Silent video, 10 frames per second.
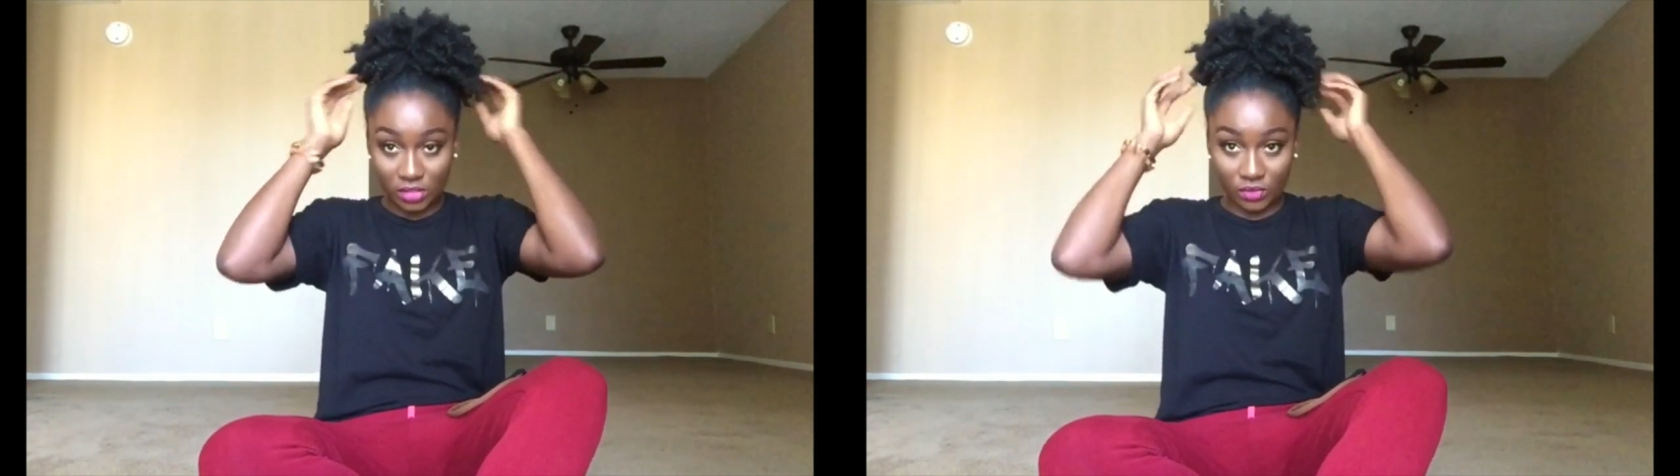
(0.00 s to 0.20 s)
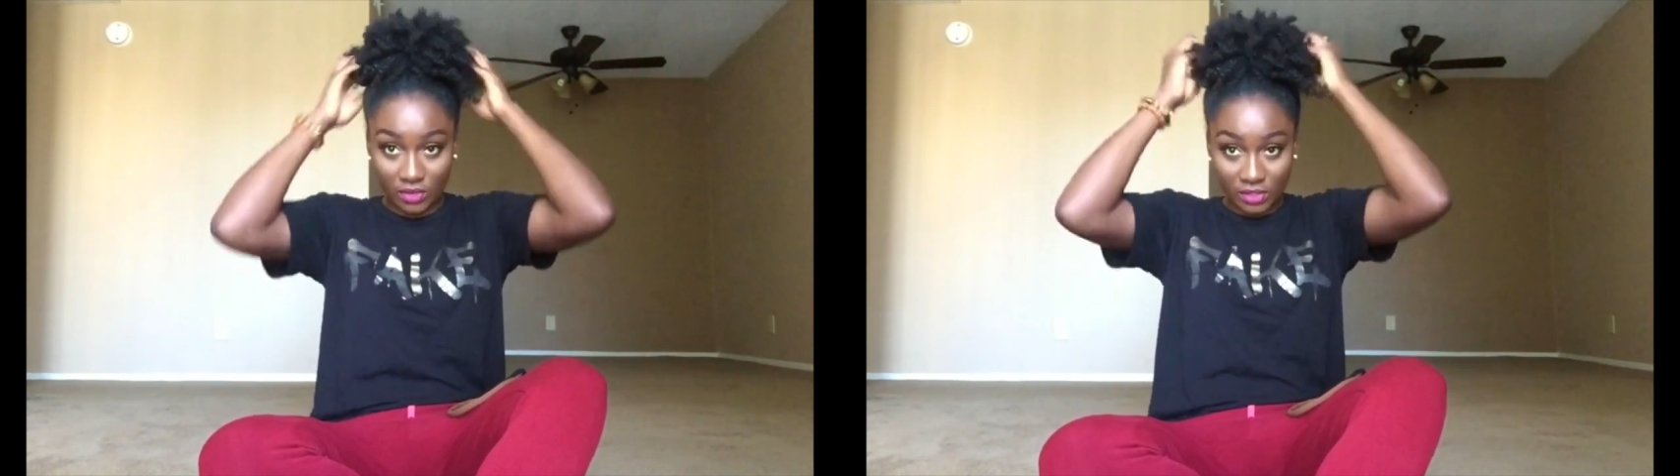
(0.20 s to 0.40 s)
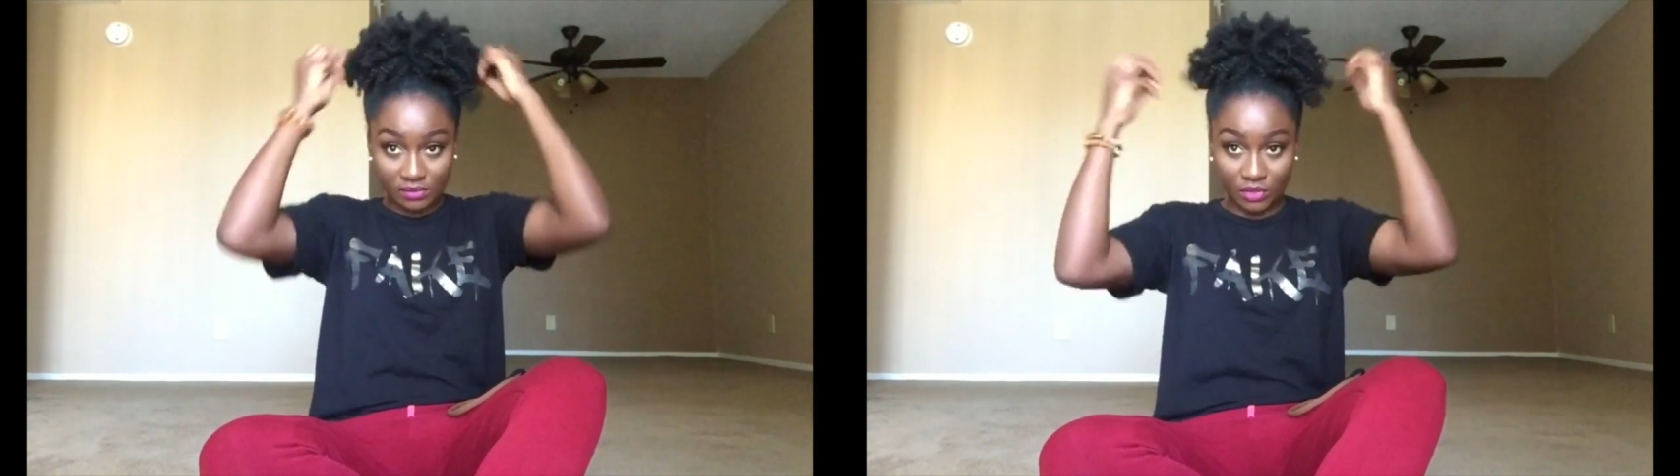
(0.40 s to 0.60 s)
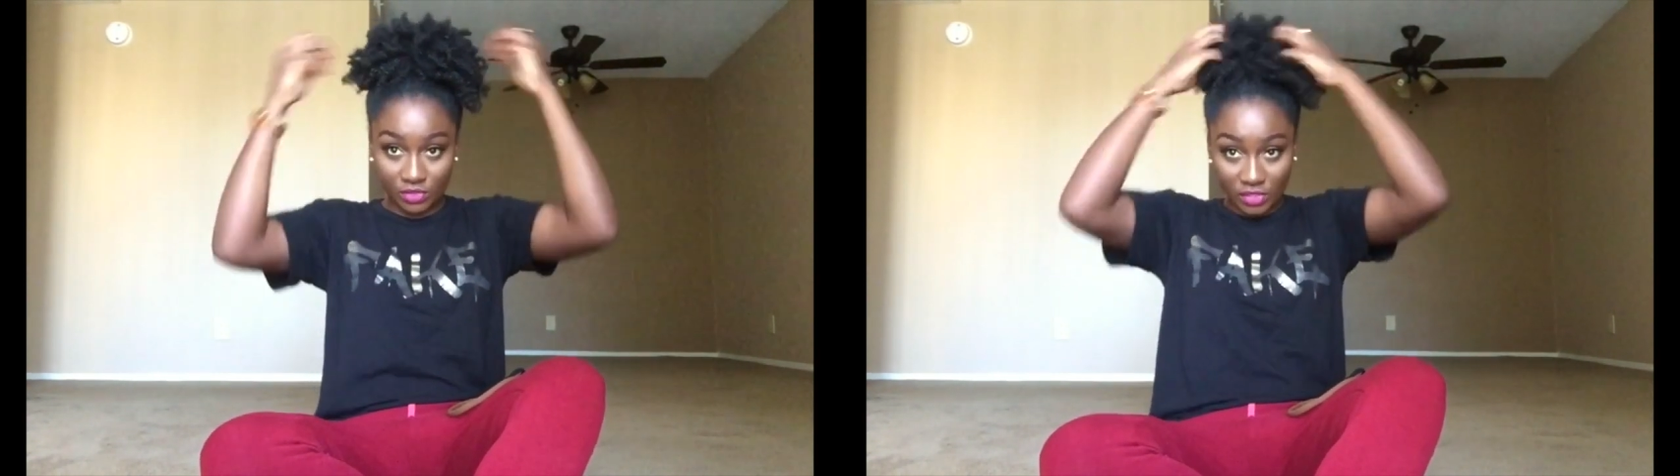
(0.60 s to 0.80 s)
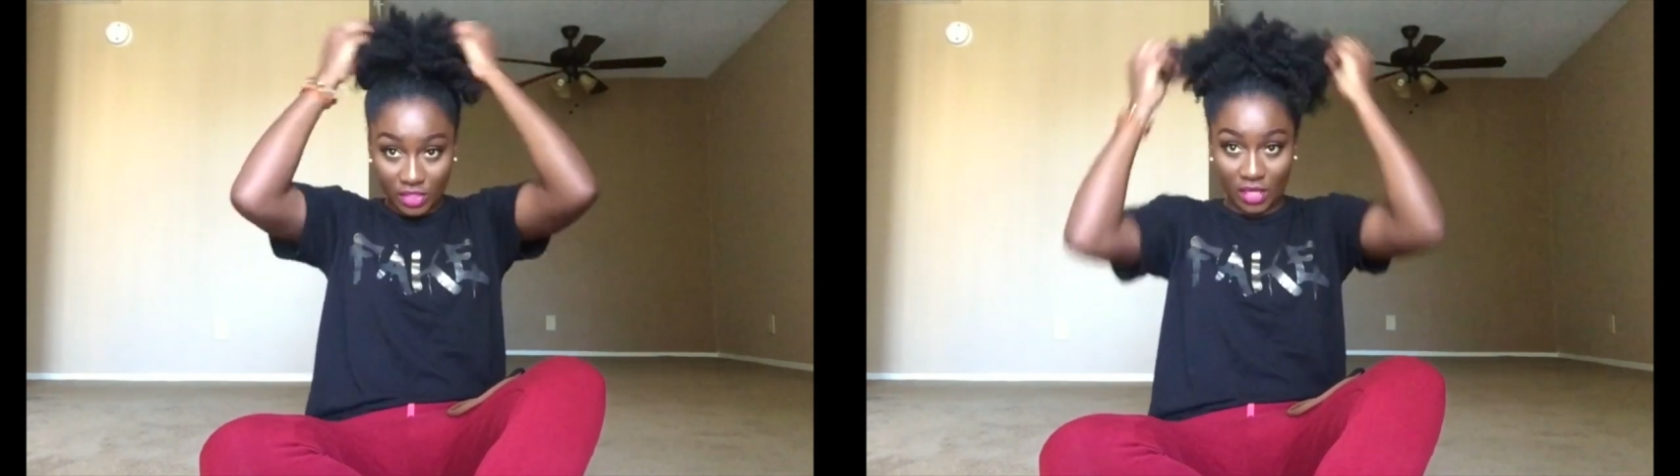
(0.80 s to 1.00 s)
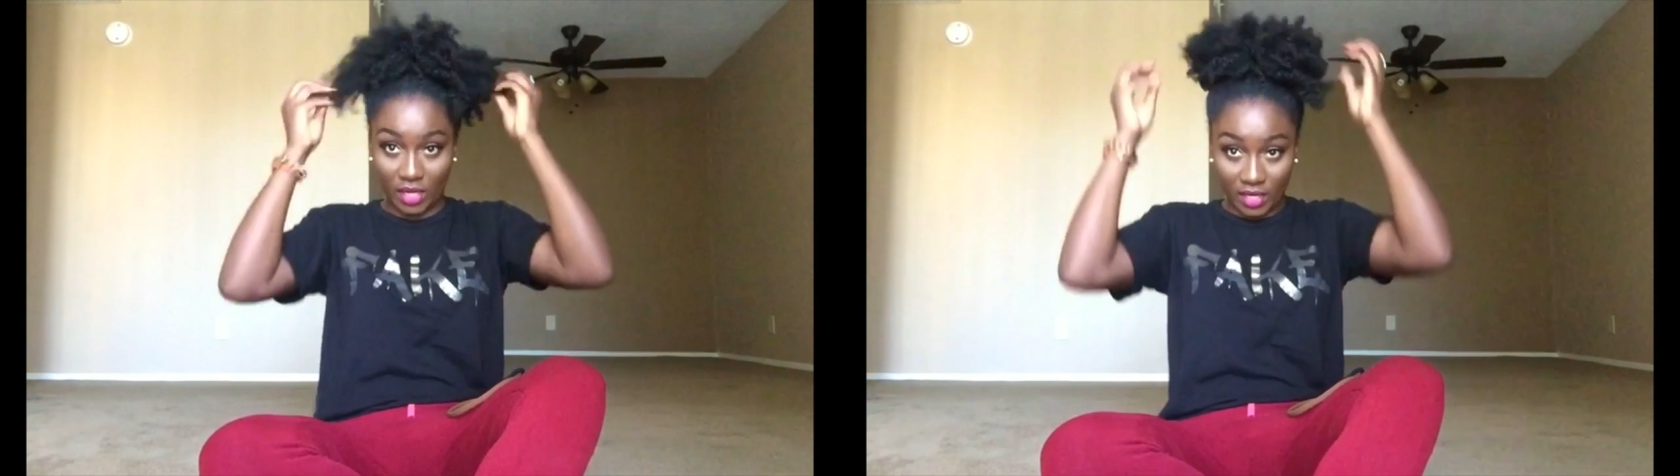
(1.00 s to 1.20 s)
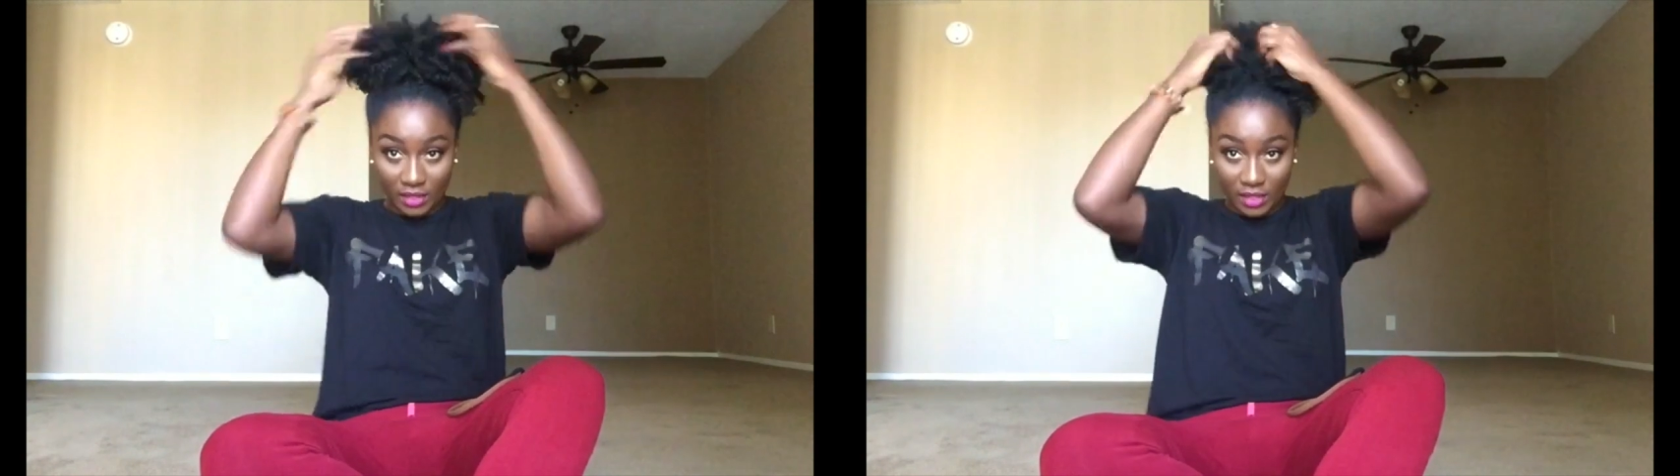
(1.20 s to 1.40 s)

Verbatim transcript: do this motion here and